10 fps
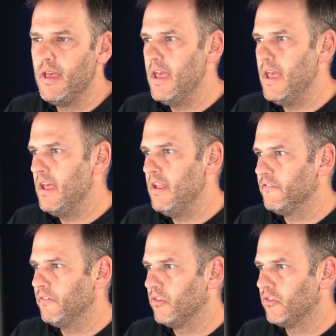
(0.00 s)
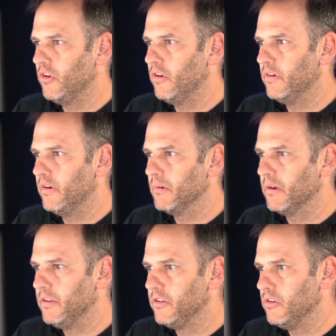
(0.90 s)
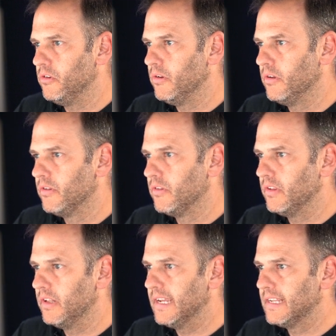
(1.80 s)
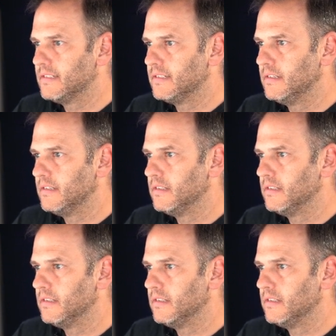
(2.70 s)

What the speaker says: and for the server I'm going to select,